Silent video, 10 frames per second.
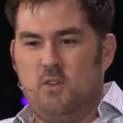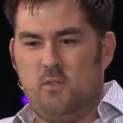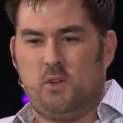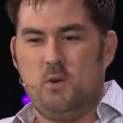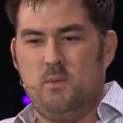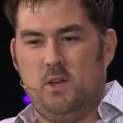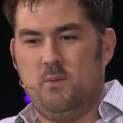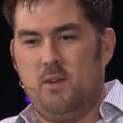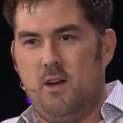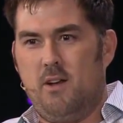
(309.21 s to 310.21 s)
Like, you have to kill me to
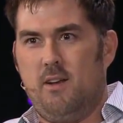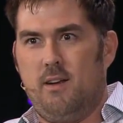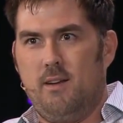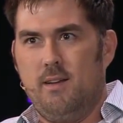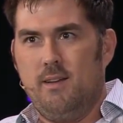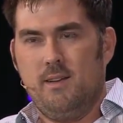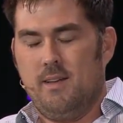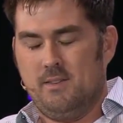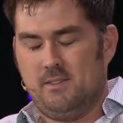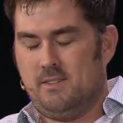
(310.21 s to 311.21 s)
get me out of here.
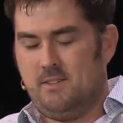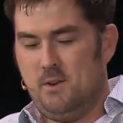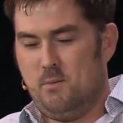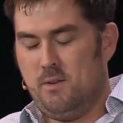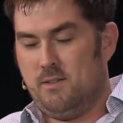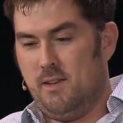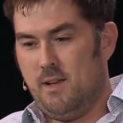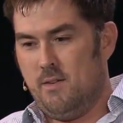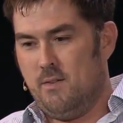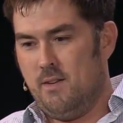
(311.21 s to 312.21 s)
That was the stupidest thing
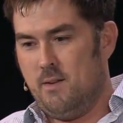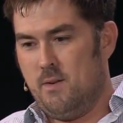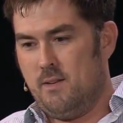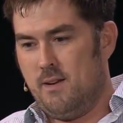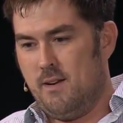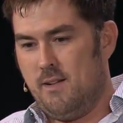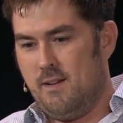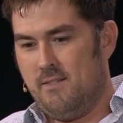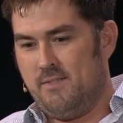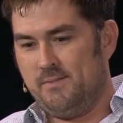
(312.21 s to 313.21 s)
I've ever done in my entire
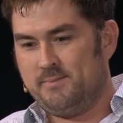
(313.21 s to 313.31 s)
life.